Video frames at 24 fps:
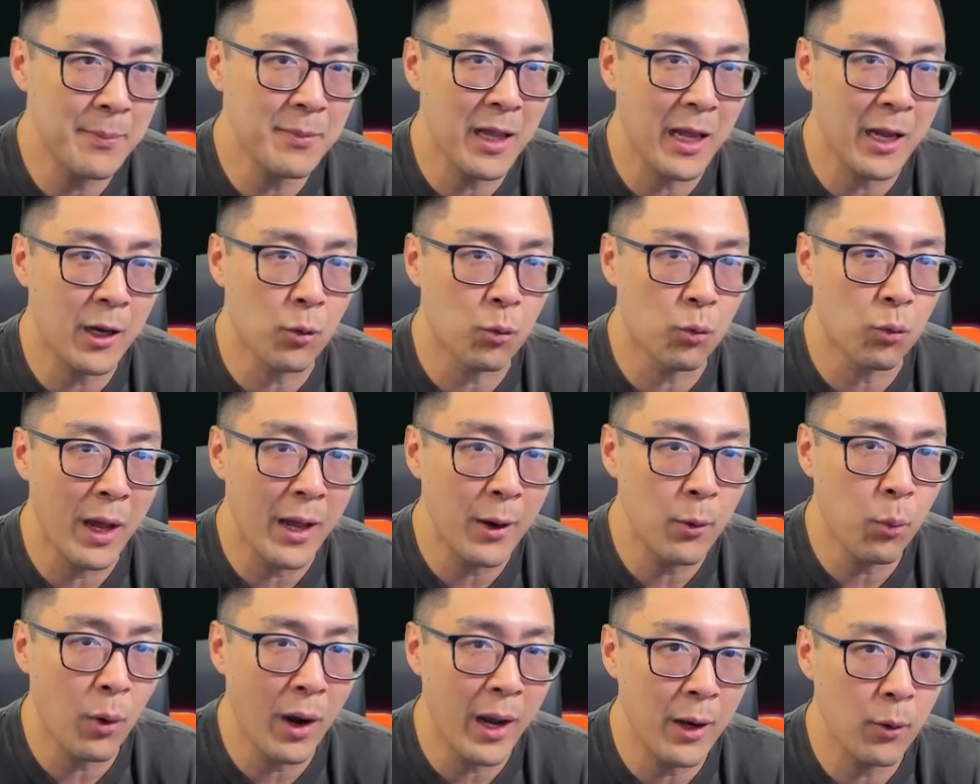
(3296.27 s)
like
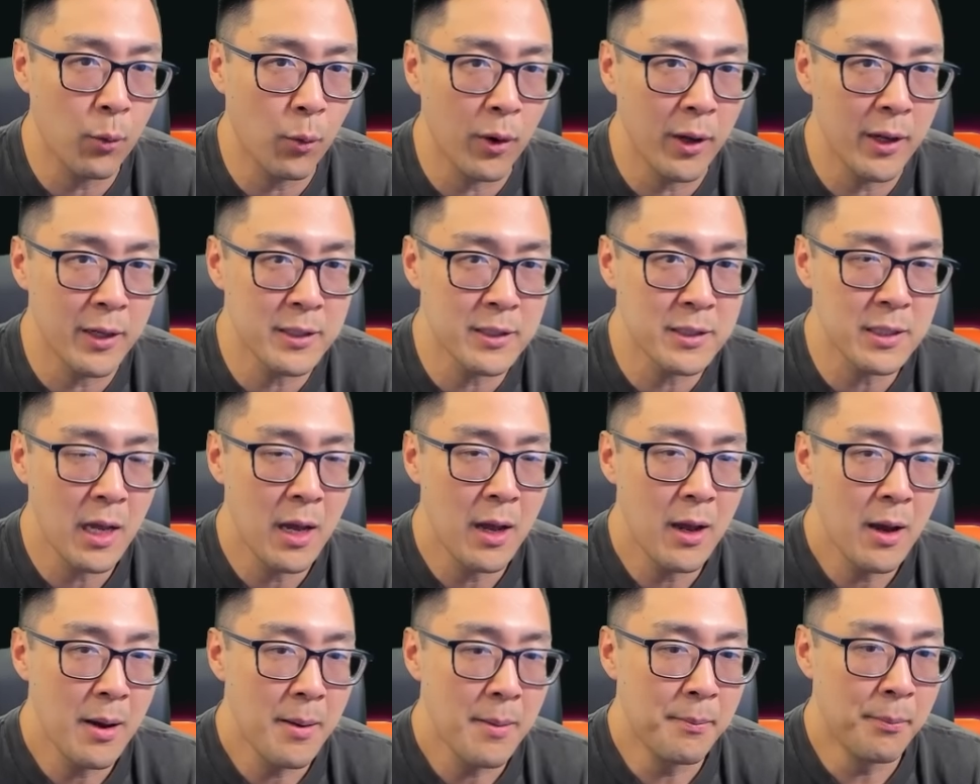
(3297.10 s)
red-white was
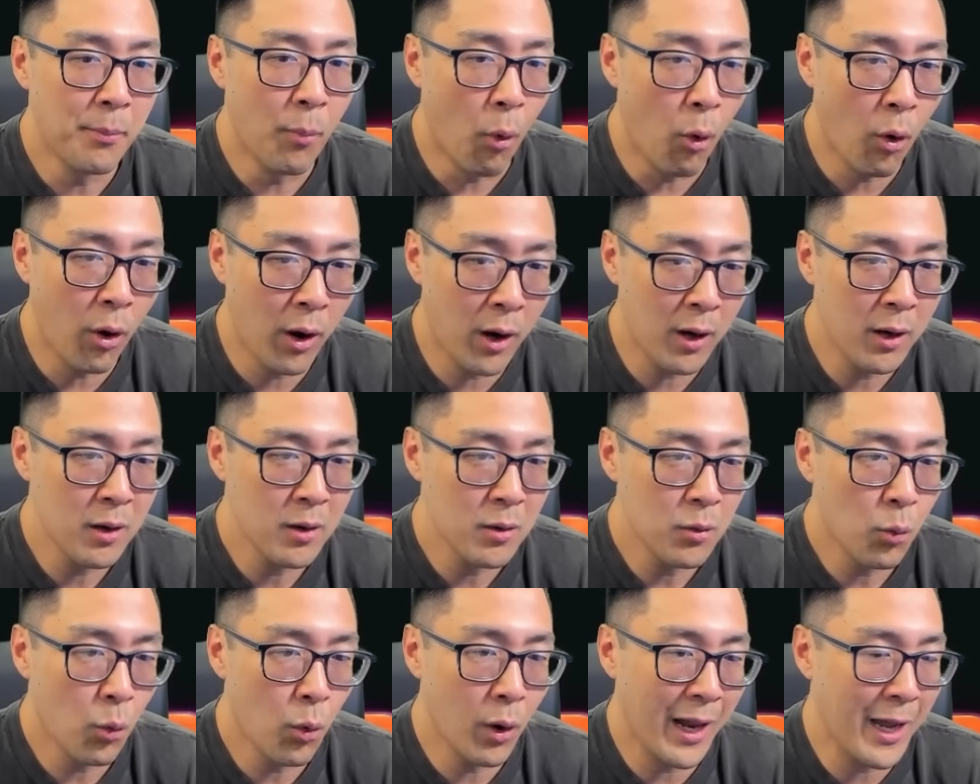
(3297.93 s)
more
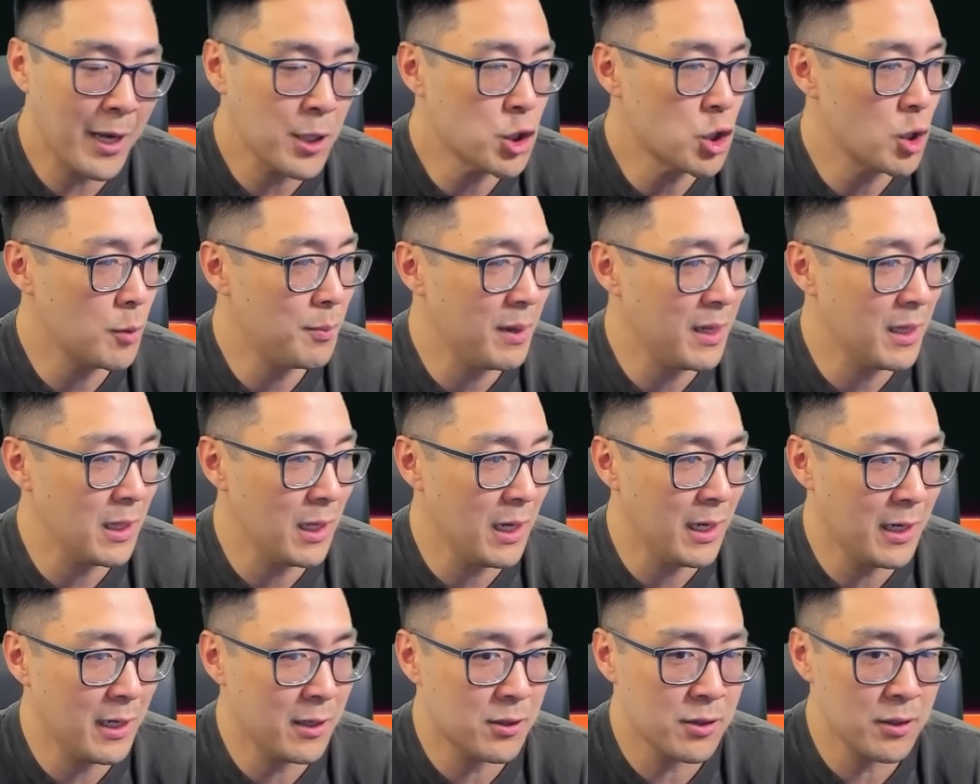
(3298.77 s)
what I should be
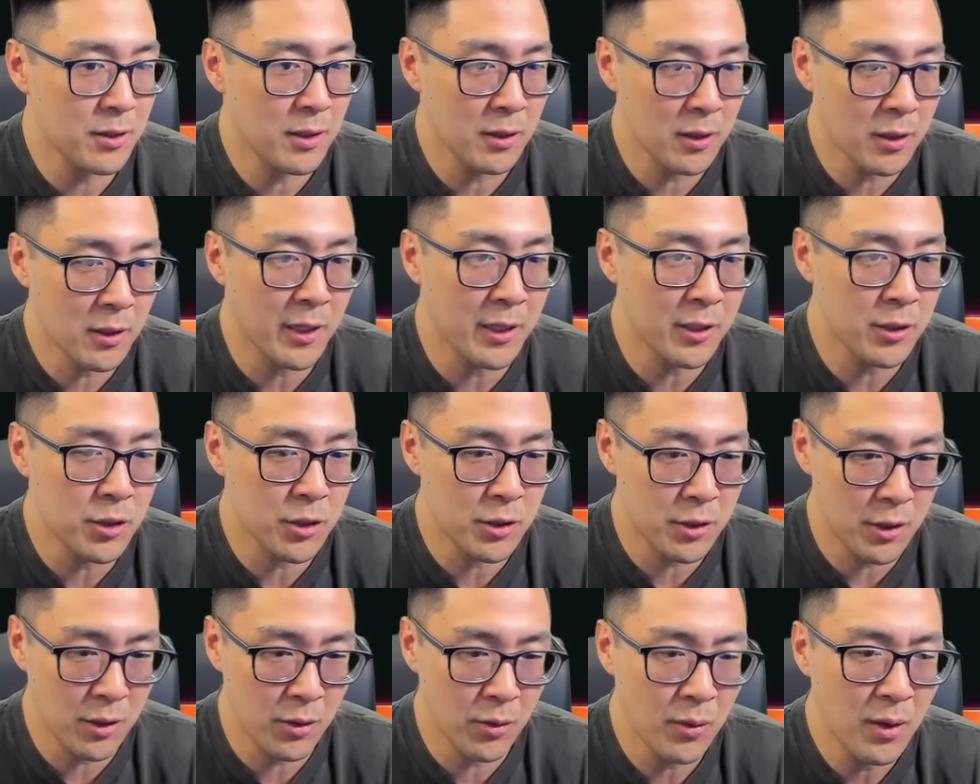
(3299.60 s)
looking to
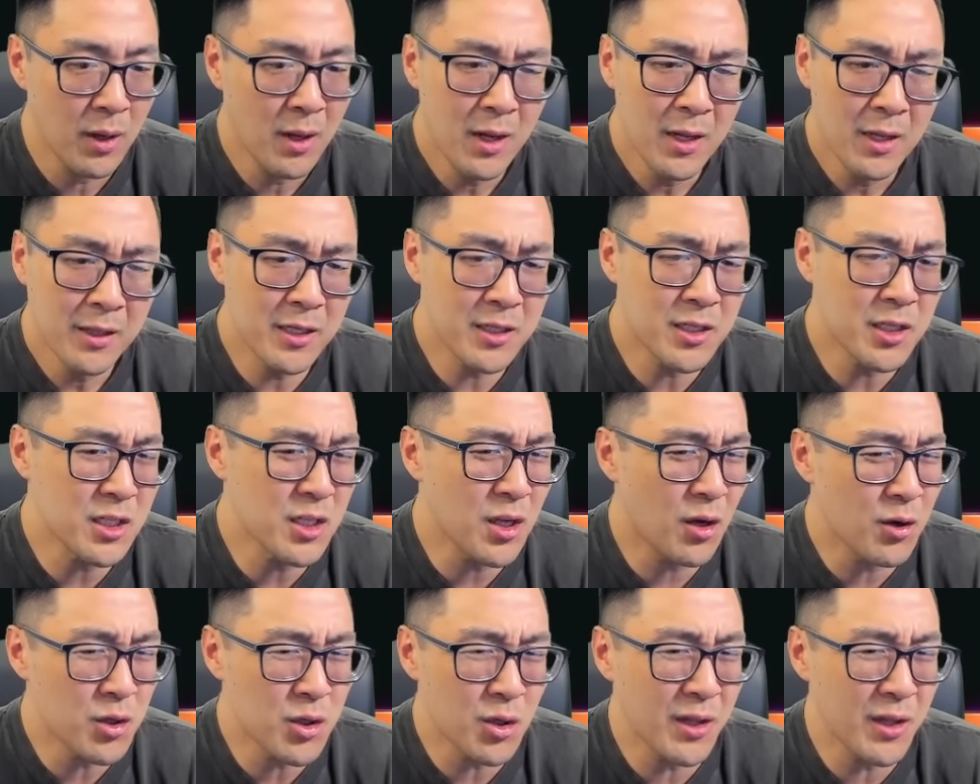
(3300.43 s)
do. This is also